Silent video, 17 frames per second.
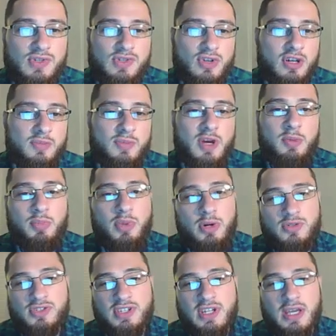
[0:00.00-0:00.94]
that we talk
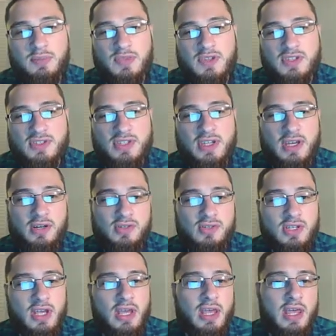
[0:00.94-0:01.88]
about, postsynaptic
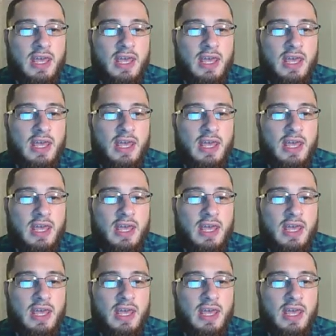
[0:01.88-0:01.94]
cells,